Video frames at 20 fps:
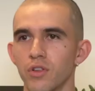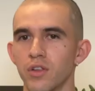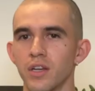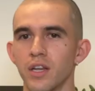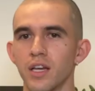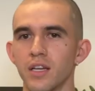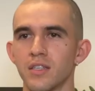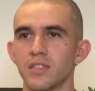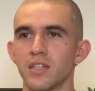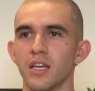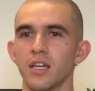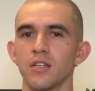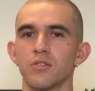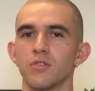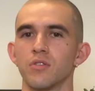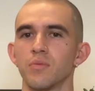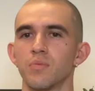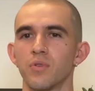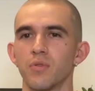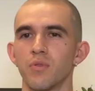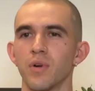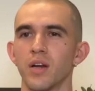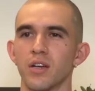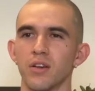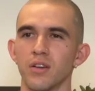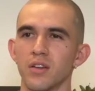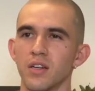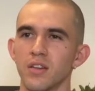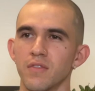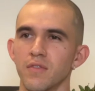the next day to the point where I
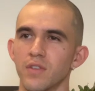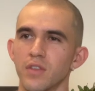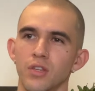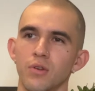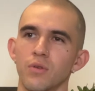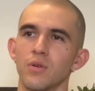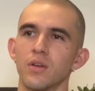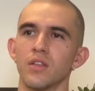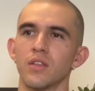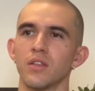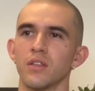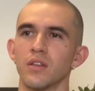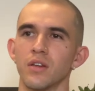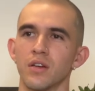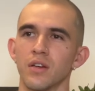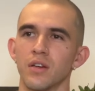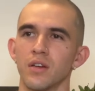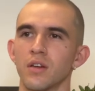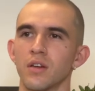couldn't even do anything.